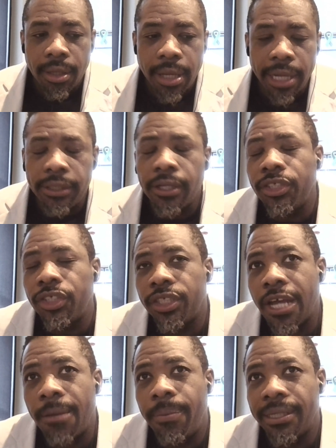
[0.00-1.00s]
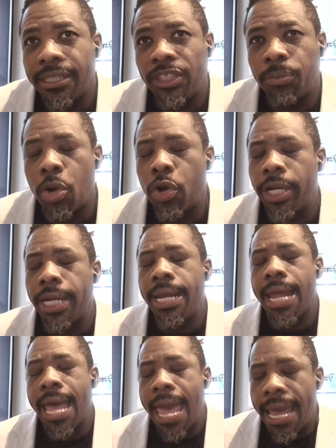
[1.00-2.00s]
I touched a topic this morning,
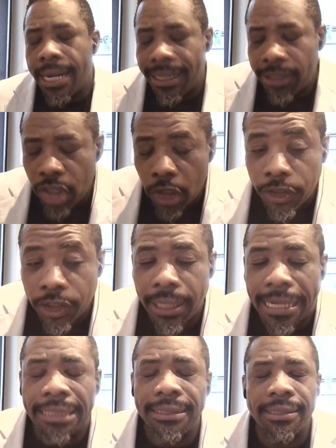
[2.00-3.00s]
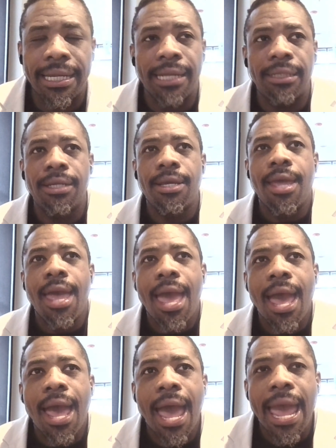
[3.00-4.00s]
and I touched it last night,
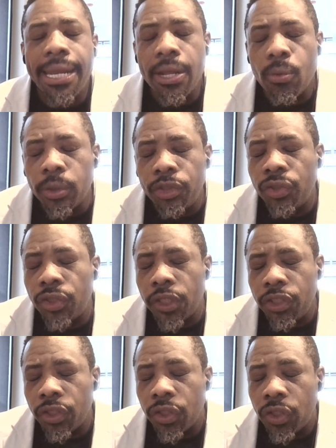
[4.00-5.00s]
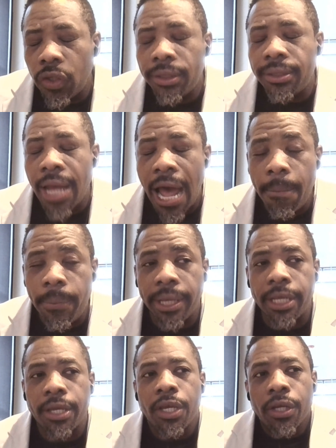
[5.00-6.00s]
and it was such a good
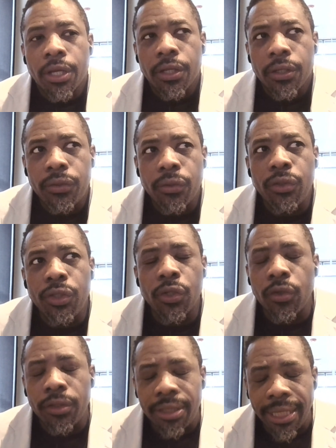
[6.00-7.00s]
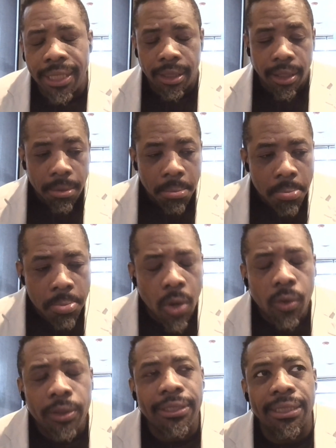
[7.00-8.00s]
topic. Do you think
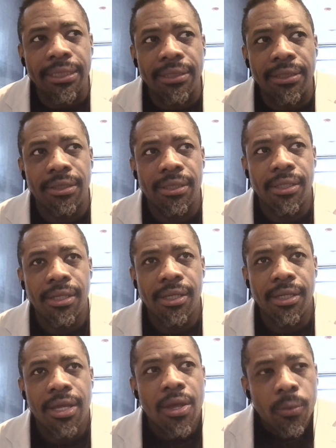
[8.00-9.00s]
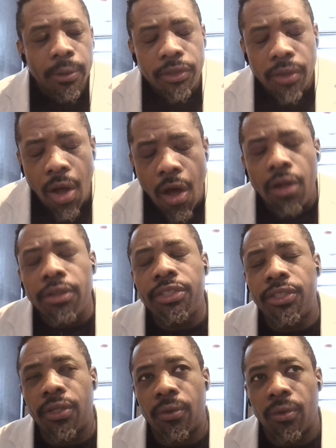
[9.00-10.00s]
Moses was
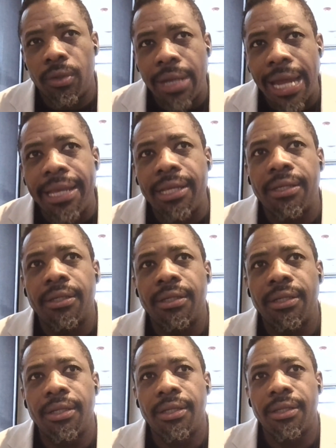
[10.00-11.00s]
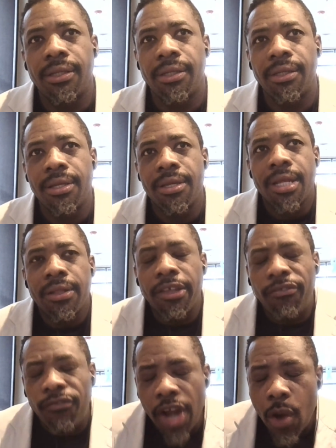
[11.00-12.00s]
also like
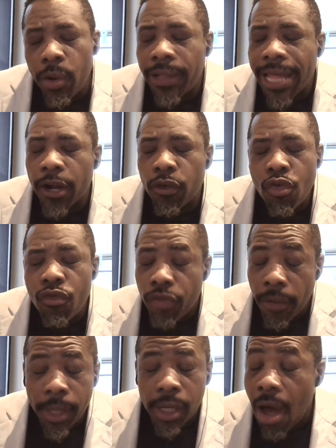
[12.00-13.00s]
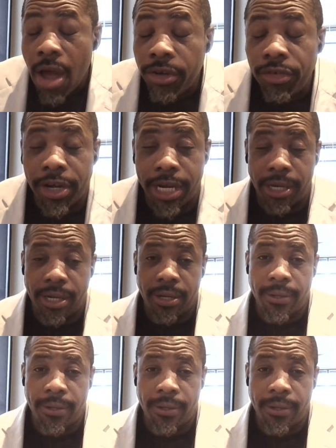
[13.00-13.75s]
the flower that grew from the concrete?